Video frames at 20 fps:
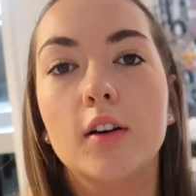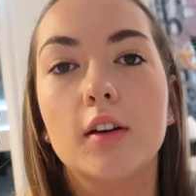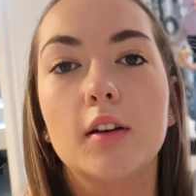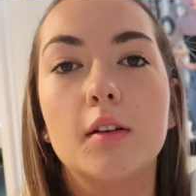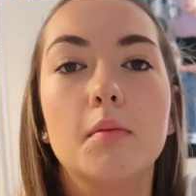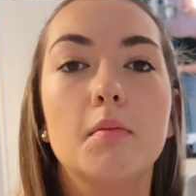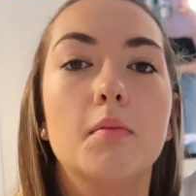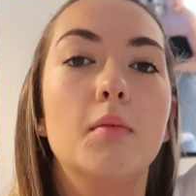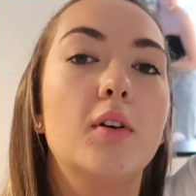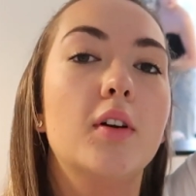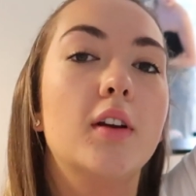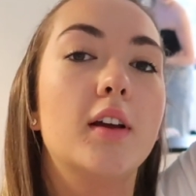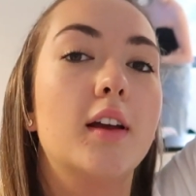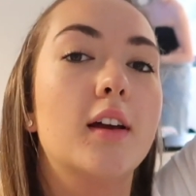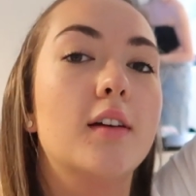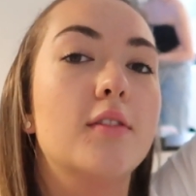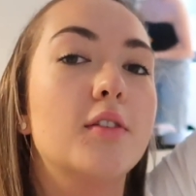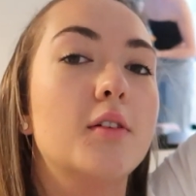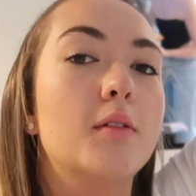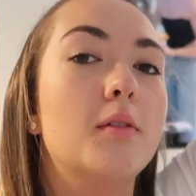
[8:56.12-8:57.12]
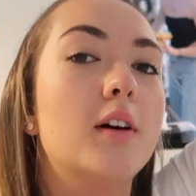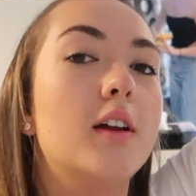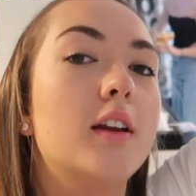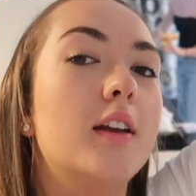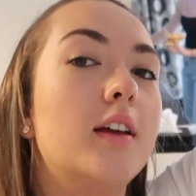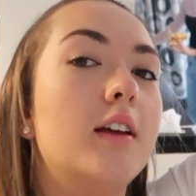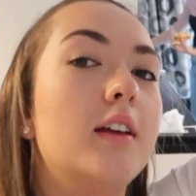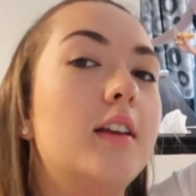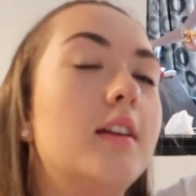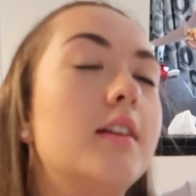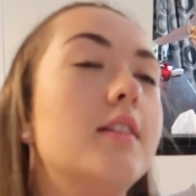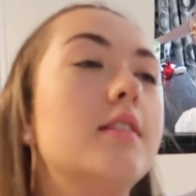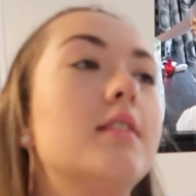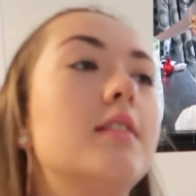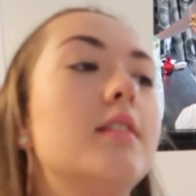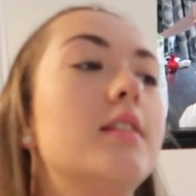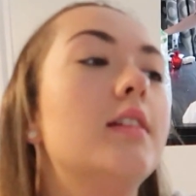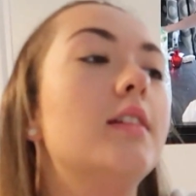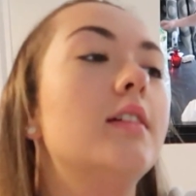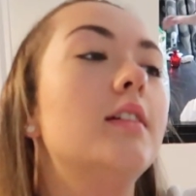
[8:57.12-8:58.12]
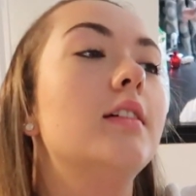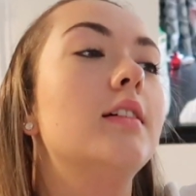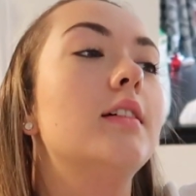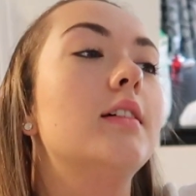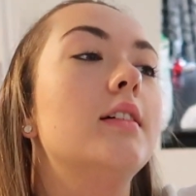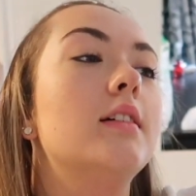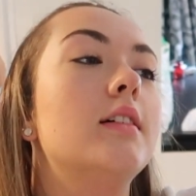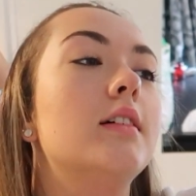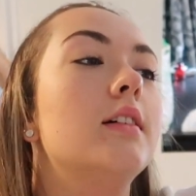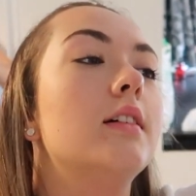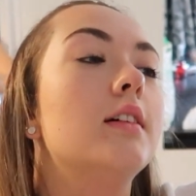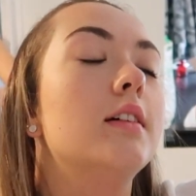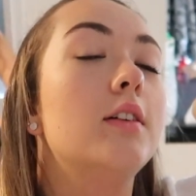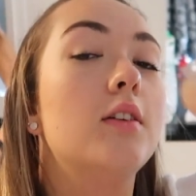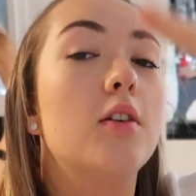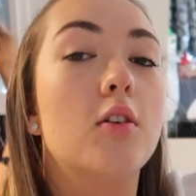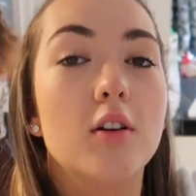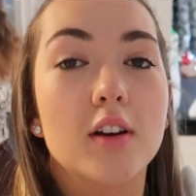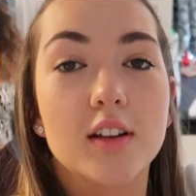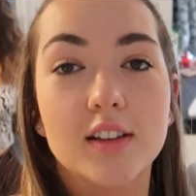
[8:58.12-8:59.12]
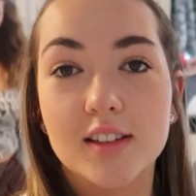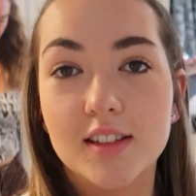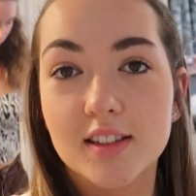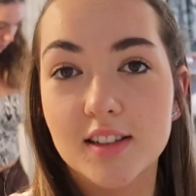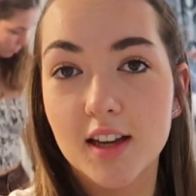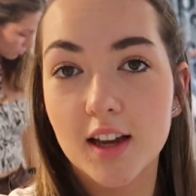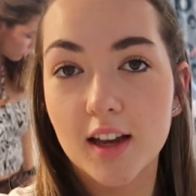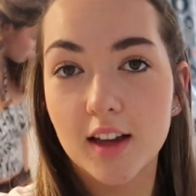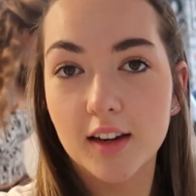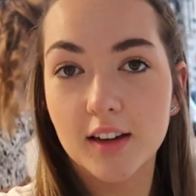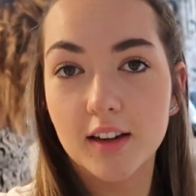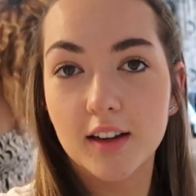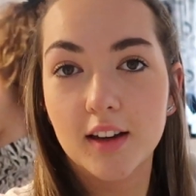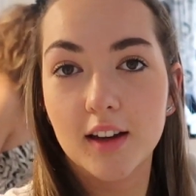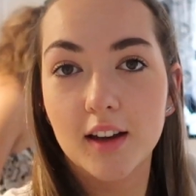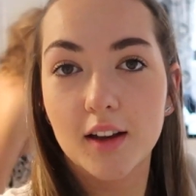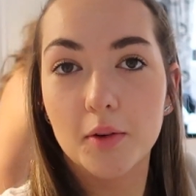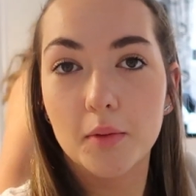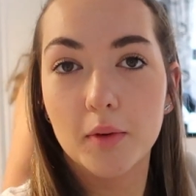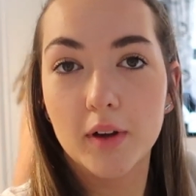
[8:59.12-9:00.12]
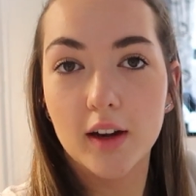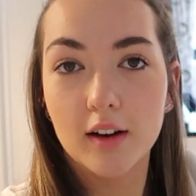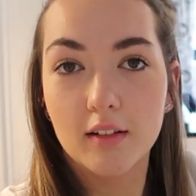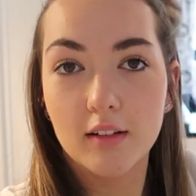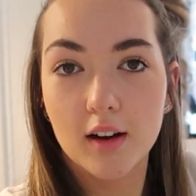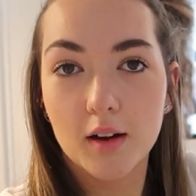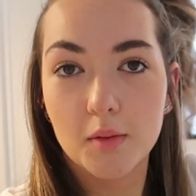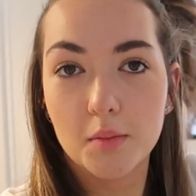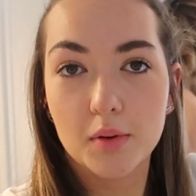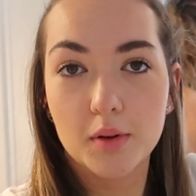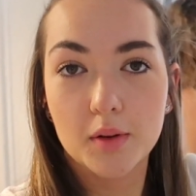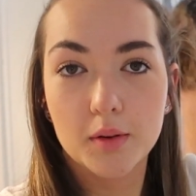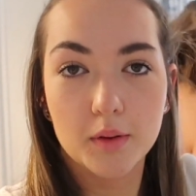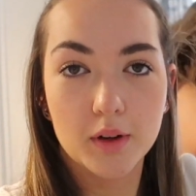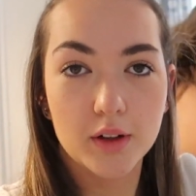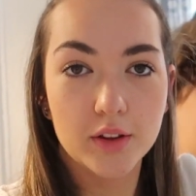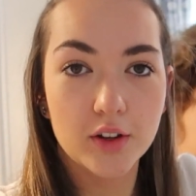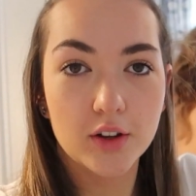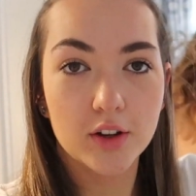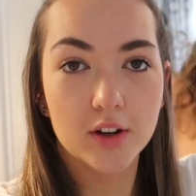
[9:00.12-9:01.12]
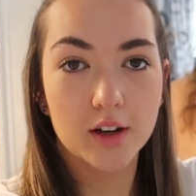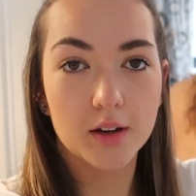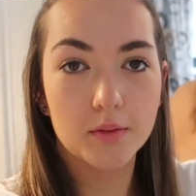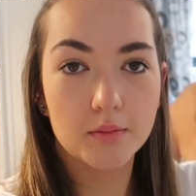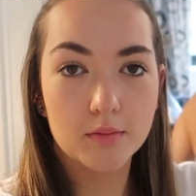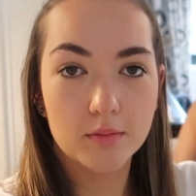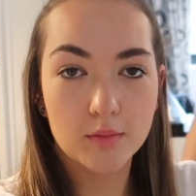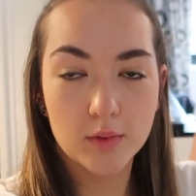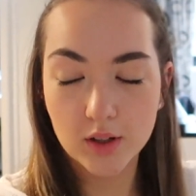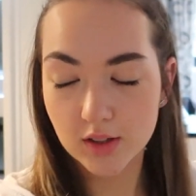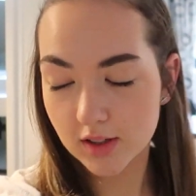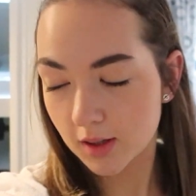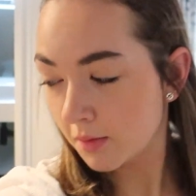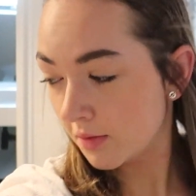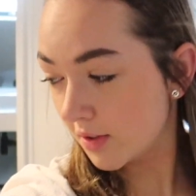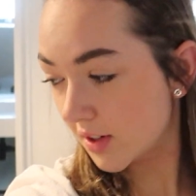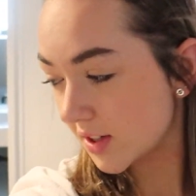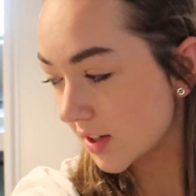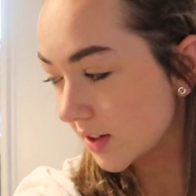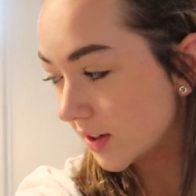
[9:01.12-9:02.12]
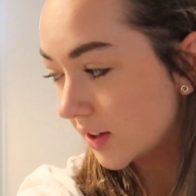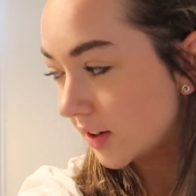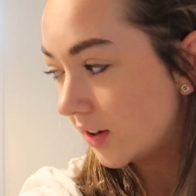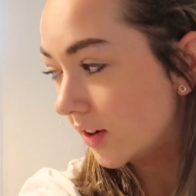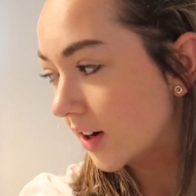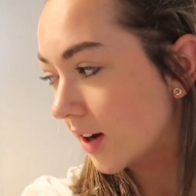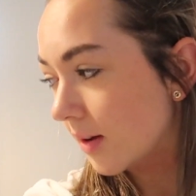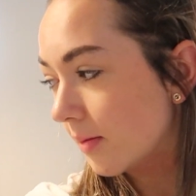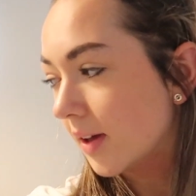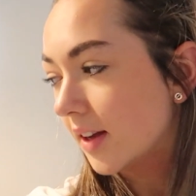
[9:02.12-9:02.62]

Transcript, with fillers: Good morning everyone. It is quarter to 10. We are up. We only got up, well some of us only got up